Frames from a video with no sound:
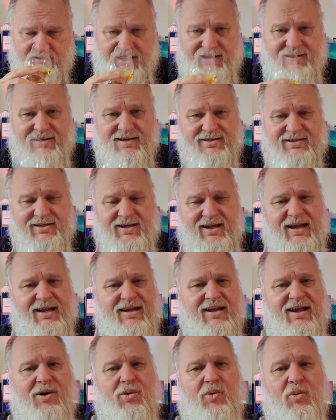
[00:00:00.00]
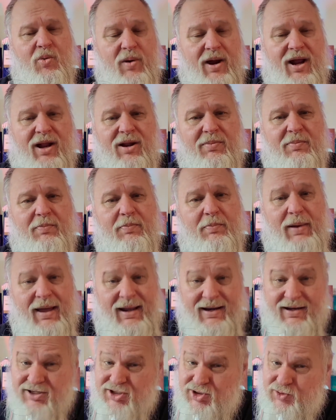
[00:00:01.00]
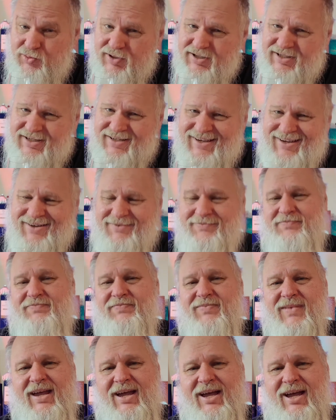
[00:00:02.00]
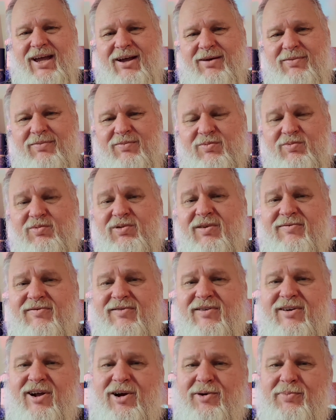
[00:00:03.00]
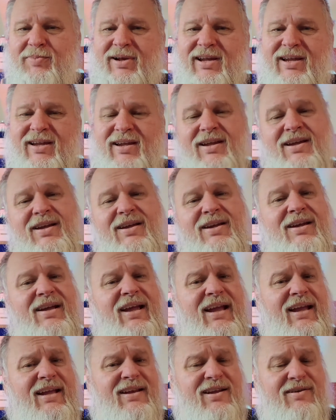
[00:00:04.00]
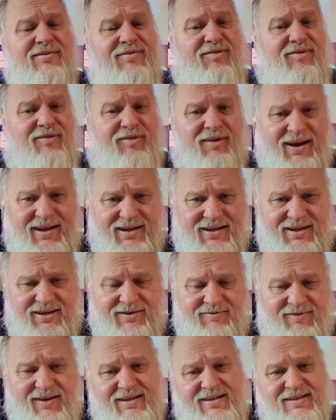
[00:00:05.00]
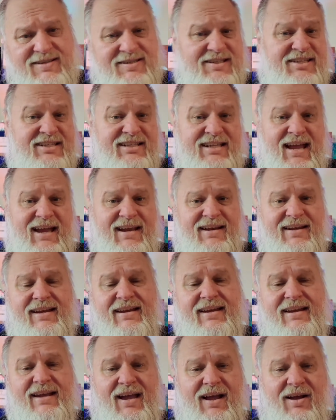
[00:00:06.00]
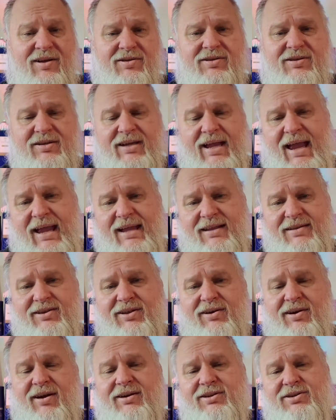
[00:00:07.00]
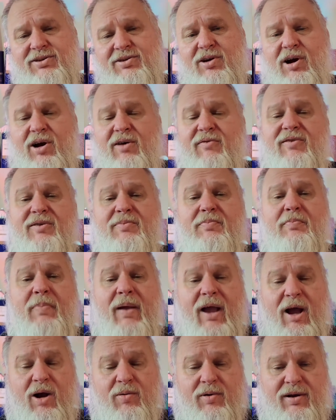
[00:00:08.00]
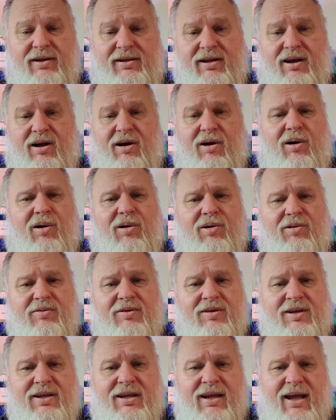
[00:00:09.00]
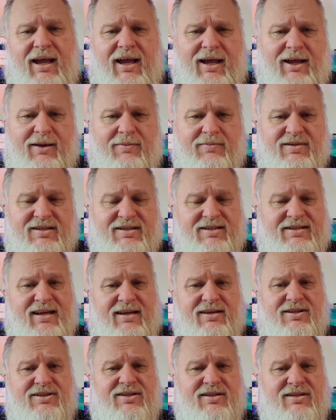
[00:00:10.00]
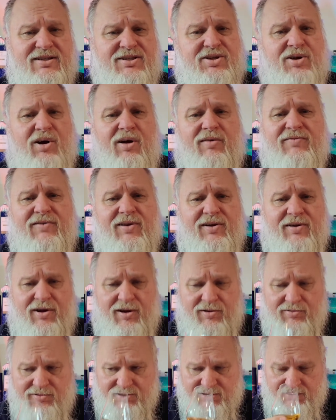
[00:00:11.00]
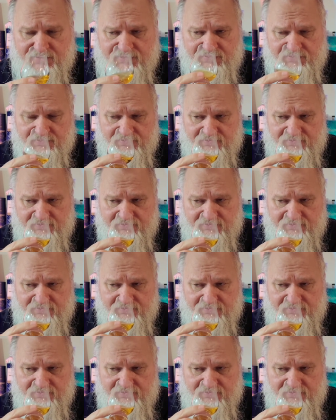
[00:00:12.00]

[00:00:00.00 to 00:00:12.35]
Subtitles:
It is like a well-balanced whiskey with nobody in the fight that is standing out and trying to overpower the whole sensors of the nose.